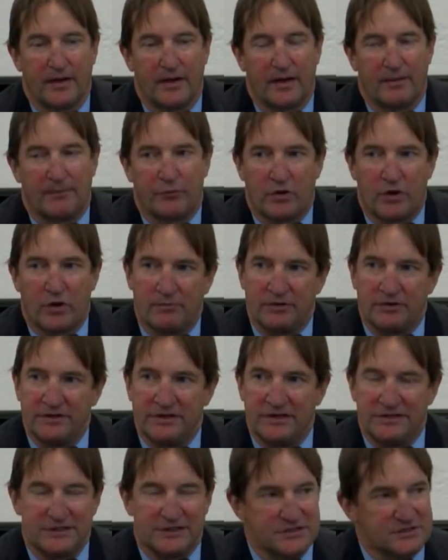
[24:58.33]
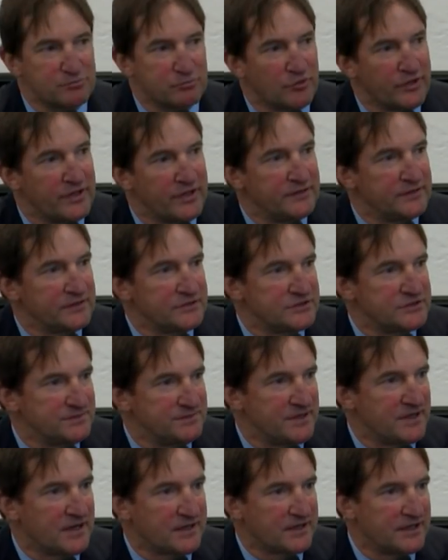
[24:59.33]
I probably need to explain the
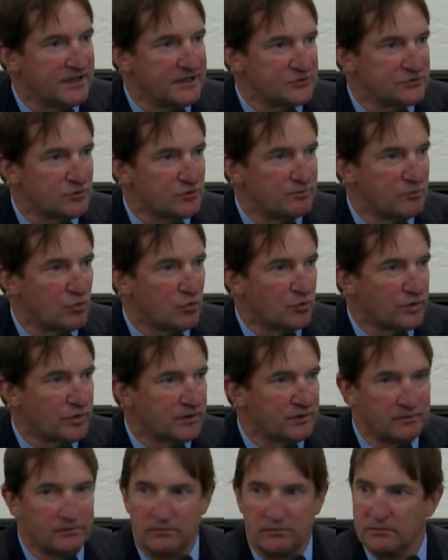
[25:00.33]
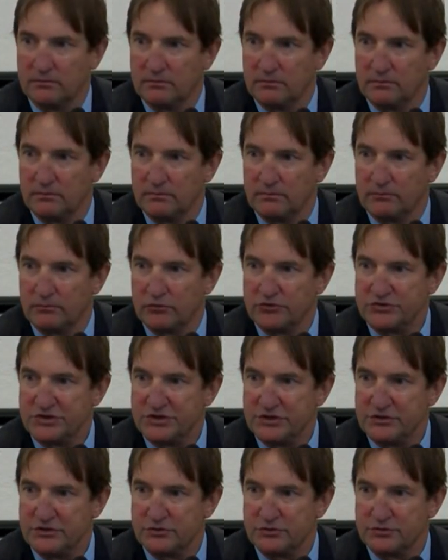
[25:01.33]
GBI case reporting
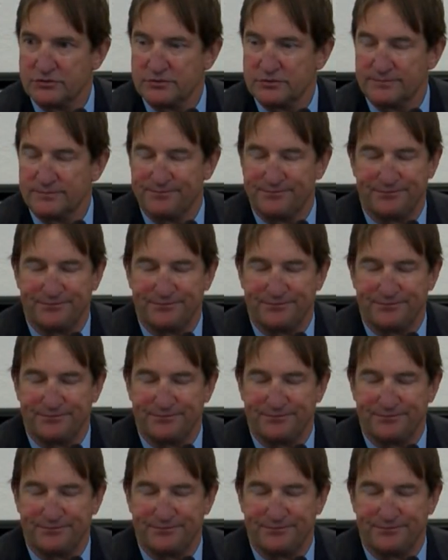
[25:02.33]
procedures.